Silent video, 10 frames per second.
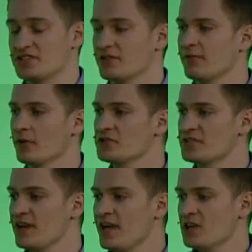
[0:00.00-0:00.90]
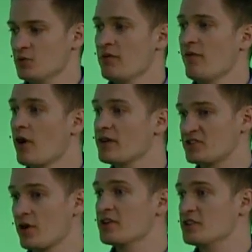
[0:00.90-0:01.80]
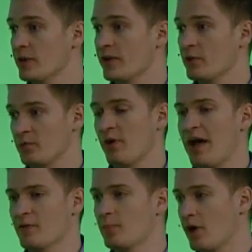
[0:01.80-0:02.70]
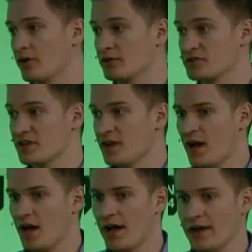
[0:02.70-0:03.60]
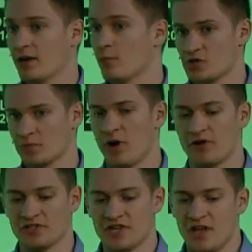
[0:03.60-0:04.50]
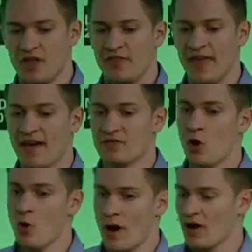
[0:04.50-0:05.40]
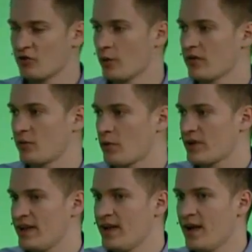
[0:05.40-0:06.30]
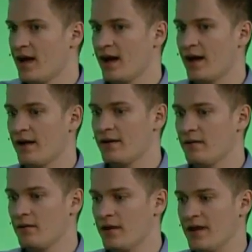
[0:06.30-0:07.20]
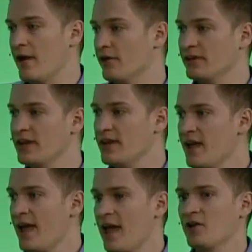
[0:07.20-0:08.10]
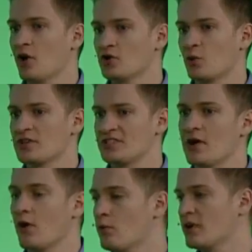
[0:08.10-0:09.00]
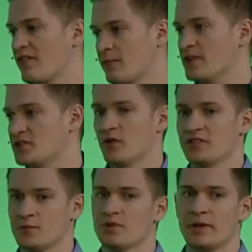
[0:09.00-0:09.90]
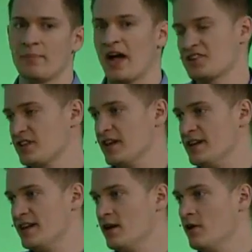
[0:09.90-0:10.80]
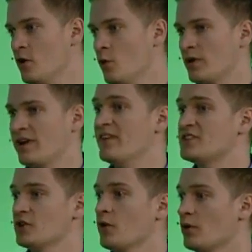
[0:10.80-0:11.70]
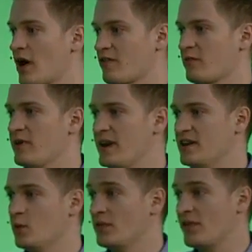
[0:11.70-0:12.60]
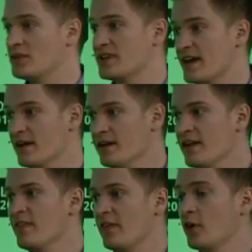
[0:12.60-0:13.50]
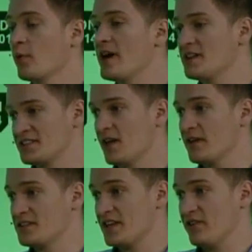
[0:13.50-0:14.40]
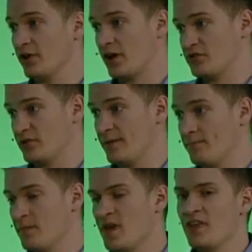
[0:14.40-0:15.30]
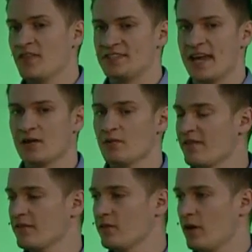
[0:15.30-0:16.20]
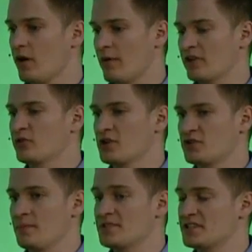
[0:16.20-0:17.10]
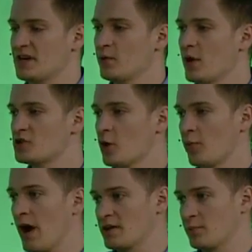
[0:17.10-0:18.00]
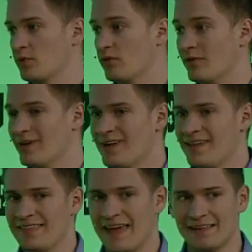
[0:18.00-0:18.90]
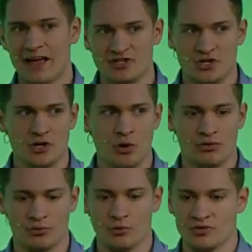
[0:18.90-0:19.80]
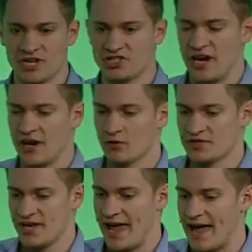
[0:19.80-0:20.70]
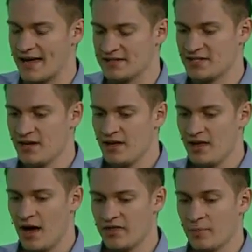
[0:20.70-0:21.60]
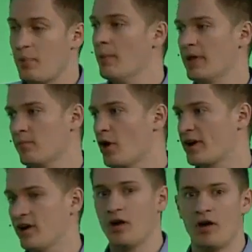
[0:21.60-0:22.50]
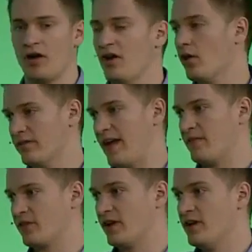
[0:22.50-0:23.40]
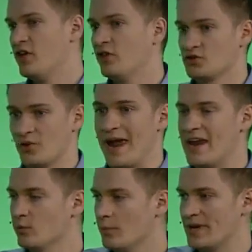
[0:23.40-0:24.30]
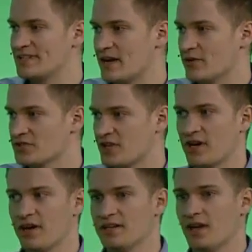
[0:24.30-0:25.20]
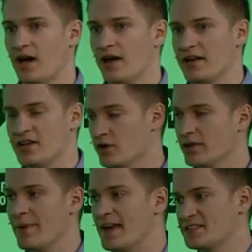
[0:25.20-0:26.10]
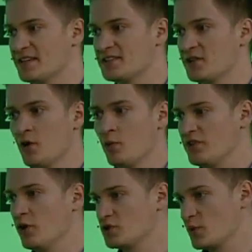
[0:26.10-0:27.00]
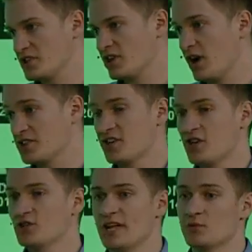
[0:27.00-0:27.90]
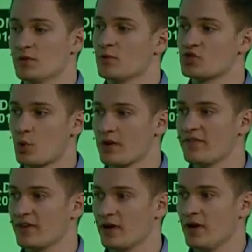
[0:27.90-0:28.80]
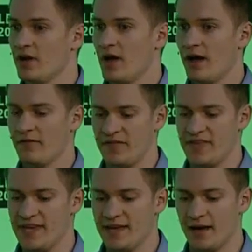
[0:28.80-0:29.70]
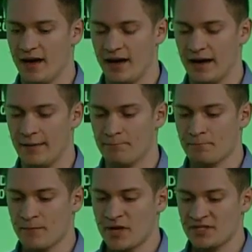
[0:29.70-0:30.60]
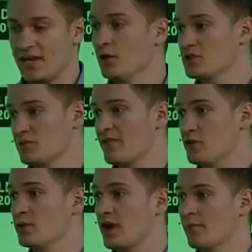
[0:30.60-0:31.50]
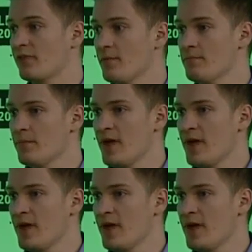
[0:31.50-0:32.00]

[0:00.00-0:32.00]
The first is what we've already started doing with private partners uh, and commercial partners. They have no regulatory authority uh, inherently and go towards their own government. So someone like Bosch India would convince their own government in India with their data that they're ready to sell this in their country. The second reg uh, regulatory stream is the WHO product approval. That allows you to go through such channels as uh, the public market in all of Africa. Those are annual bid tenders done on a, on a yearly basis with no switching costs. So that's where the majority of the, of the um, sales and revenue would come from.